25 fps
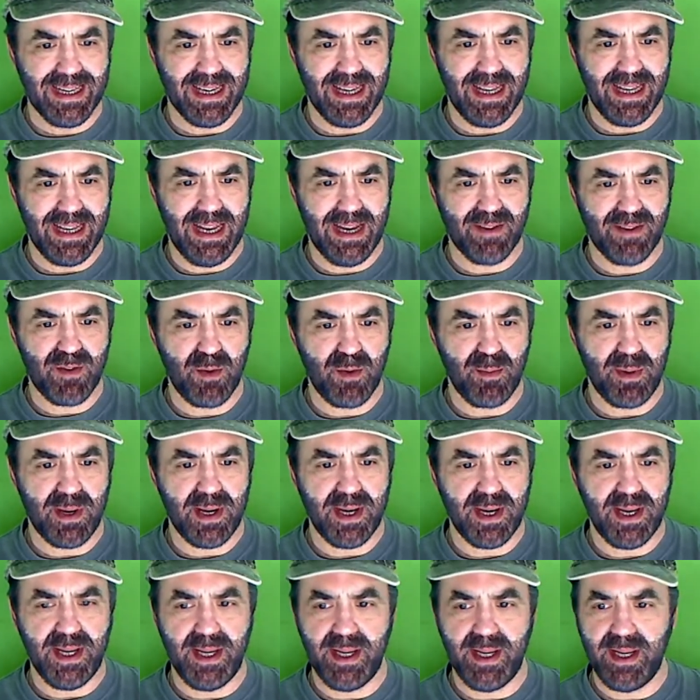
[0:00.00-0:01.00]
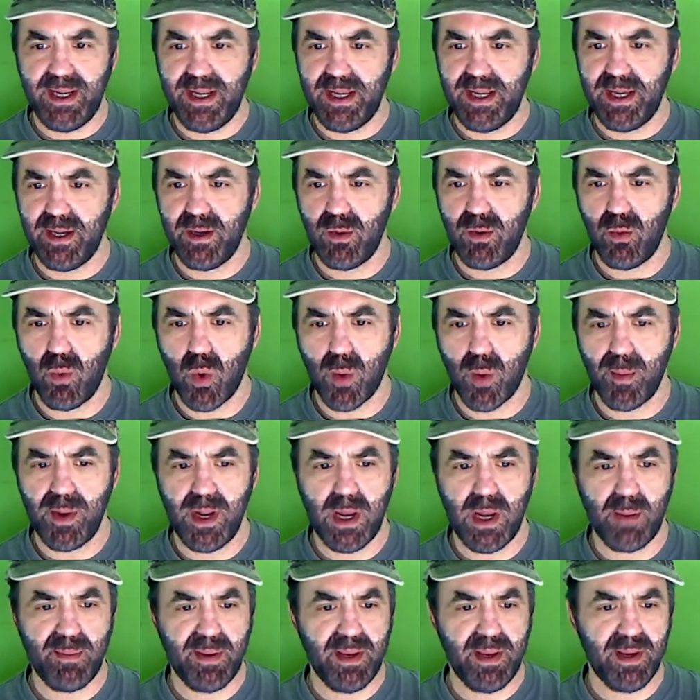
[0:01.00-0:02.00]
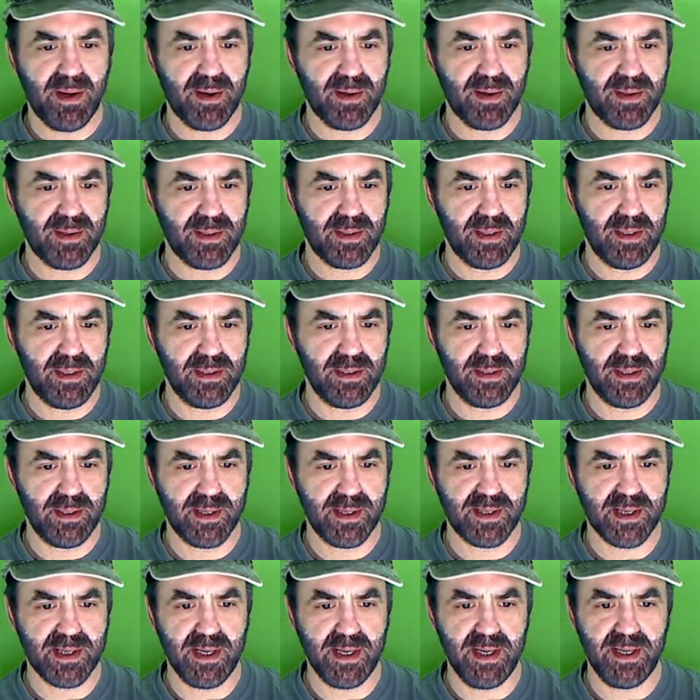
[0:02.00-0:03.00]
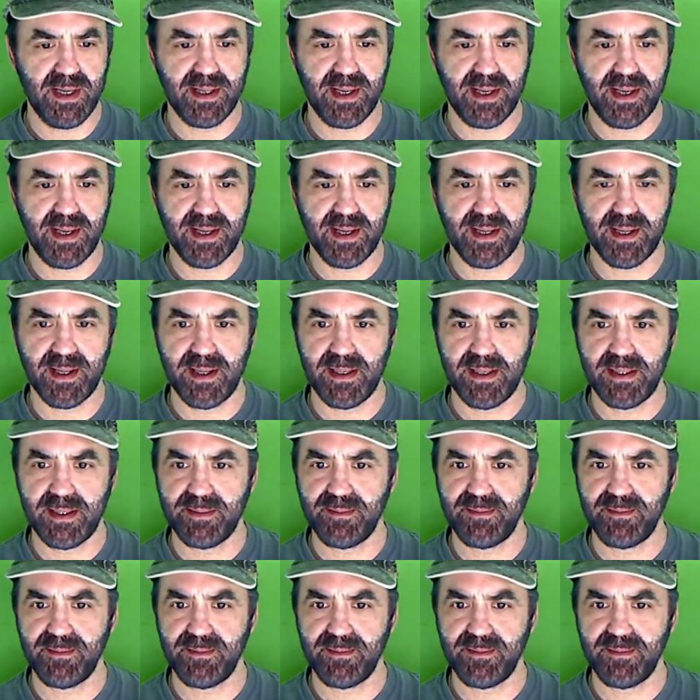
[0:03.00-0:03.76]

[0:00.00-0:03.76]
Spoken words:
Hey everybody, warming up here, sending data.